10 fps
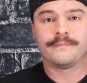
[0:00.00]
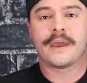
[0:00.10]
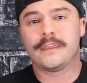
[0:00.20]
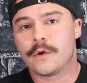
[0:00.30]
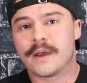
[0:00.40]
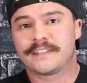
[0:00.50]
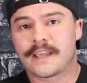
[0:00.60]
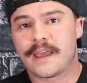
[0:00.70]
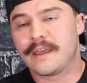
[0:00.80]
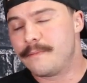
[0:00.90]
Made in the
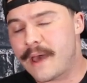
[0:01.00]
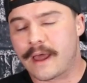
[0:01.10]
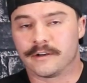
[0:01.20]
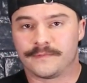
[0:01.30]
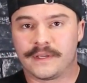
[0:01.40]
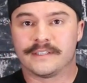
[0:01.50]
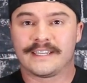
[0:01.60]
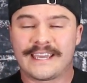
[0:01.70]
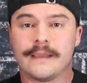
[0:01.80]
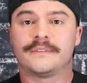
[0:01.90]
USA, it matters because
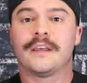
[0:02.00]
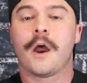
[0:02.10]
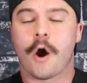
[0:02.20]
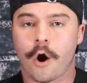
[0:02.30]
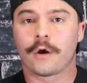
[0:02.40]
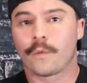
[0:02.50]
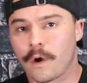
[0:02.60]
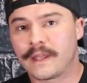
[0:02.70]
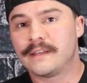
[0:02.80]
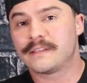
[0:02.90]
it keeps
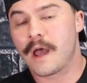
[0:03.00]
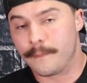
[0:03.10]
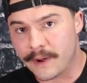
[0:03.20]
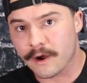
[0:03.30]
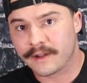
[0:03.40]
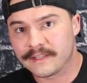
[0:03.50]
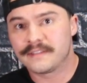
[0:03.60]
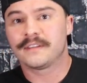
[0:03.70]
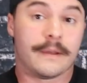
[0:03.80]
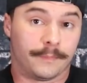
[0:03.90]
hardworking
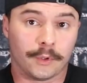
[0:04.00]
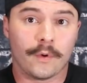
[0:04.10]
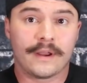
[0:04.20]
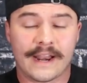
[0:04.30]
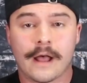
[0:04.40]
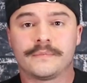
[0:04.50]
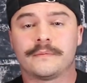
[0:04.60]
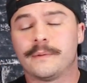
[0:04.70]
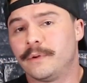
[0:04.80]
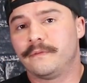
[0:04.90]
Americans employed and helps
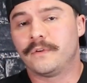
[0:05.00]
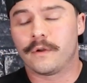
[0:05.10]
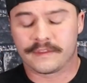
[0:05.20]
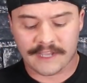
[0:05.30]
them to put food on the